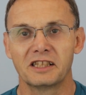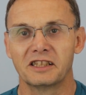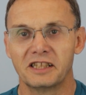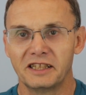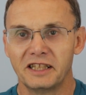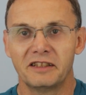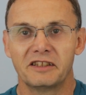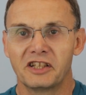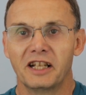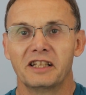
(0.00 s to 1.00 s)
because it did
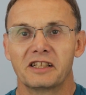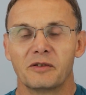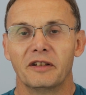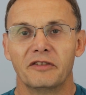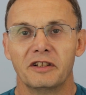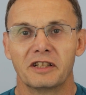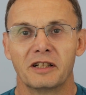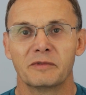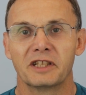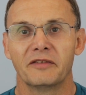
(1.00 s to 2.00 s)
change a few
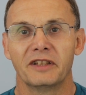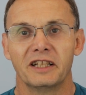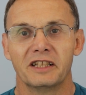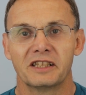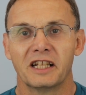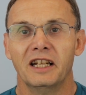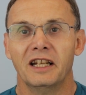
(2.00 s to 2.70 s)
times over the years,